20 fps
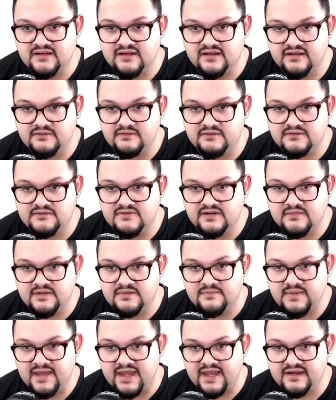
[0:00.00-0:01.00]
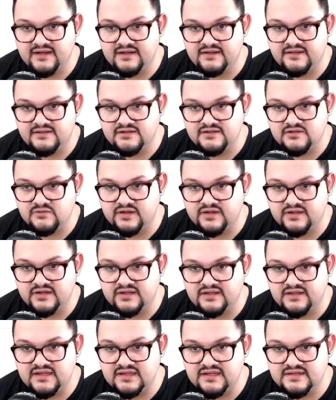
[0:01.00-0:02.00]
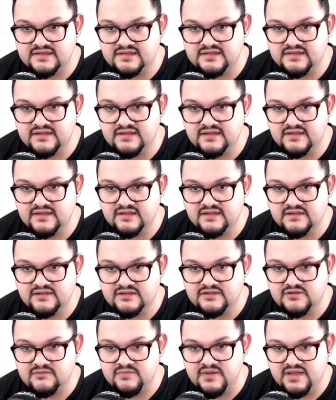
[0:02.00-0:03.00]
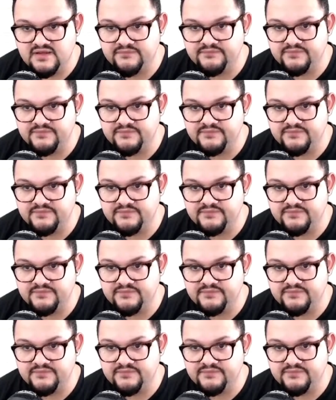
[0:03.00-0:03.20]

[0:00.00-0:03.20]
and it'll trim it back to where it needs to be.